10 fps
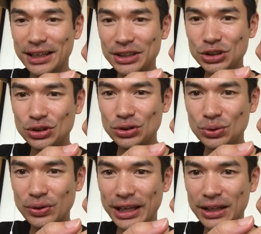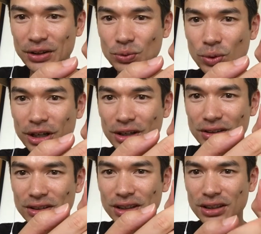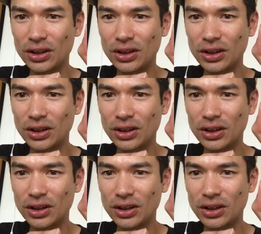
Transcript: I could do that as well.